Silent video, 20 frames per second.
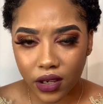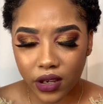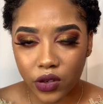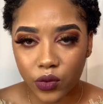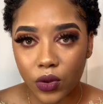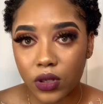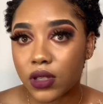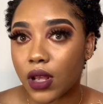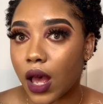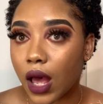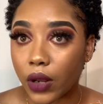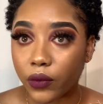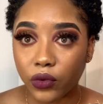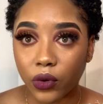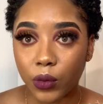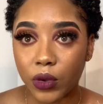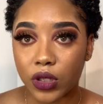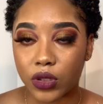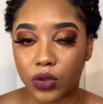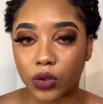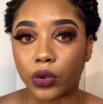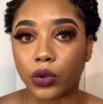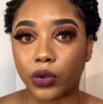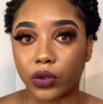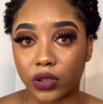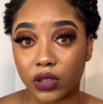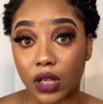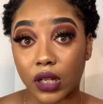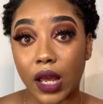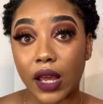It was hard for me to grow in
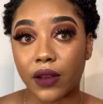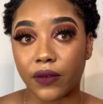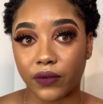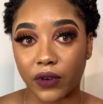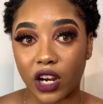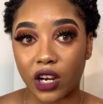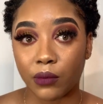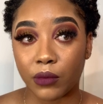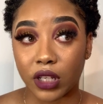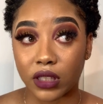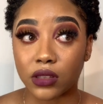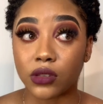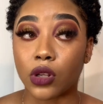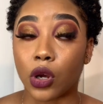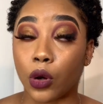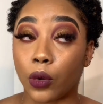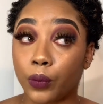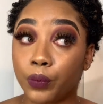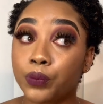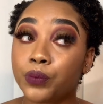that environment. Now,